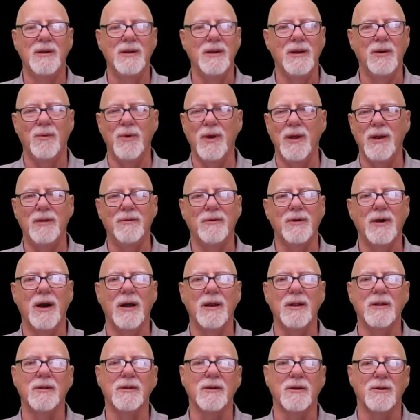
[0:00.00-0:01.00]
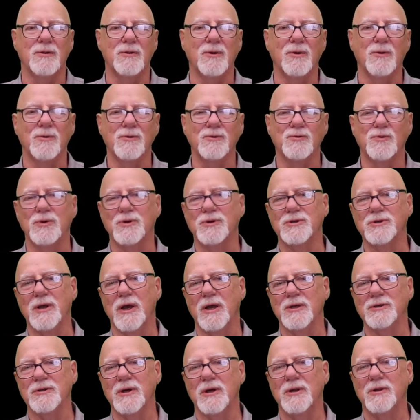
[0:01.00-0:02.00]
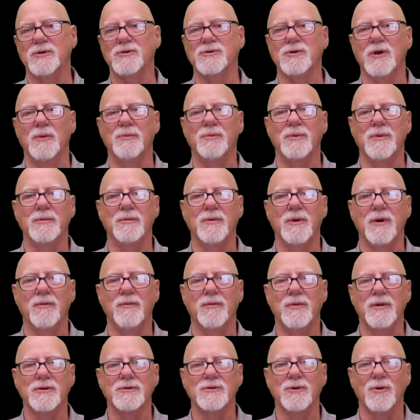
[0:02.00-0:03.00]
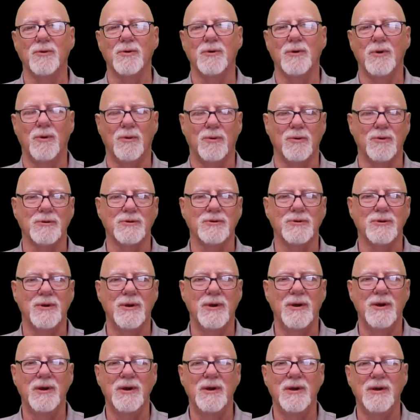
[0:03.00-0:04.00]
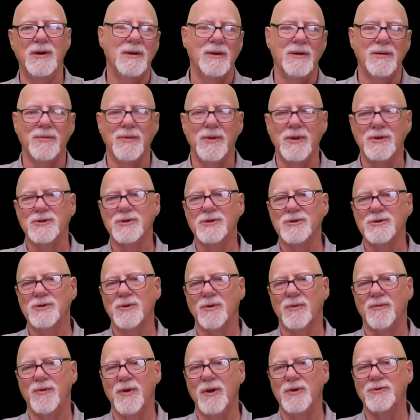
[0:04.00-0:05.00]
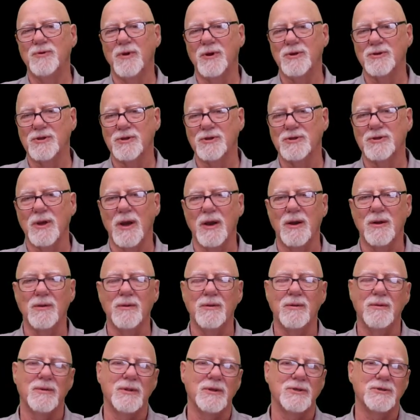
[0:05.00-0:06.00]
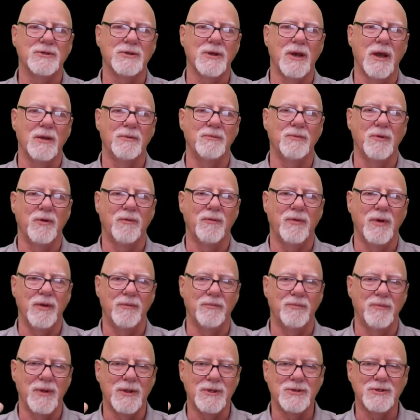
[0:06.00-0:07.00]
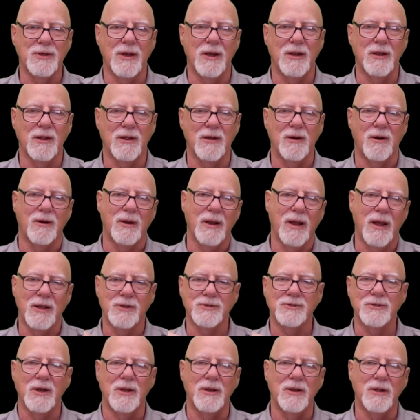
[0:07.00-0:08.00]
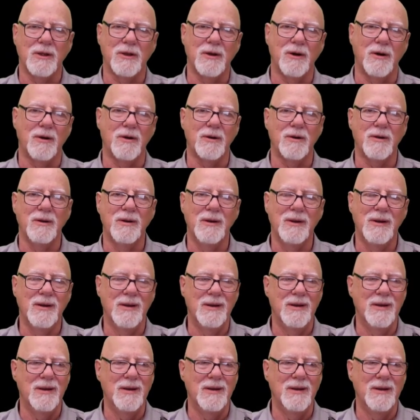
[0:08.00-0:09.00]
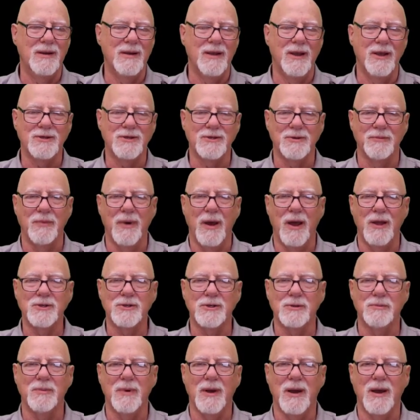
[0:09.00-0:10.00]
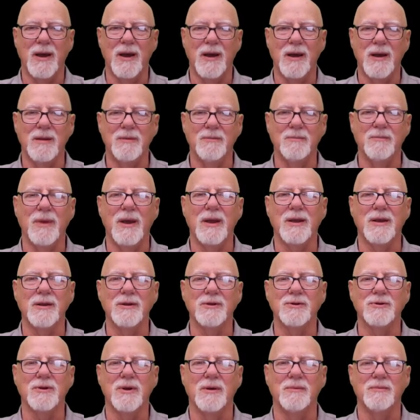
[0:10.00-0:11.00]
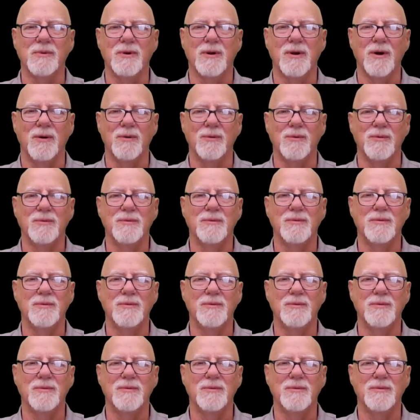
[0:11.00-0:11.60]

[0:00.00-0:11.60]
We hadn't even got into controls, which is outside the scope of this whole course. This is the refrigeration cycle. This is how you move heat from inside the car to outside the car. It's the magic behind making something cold.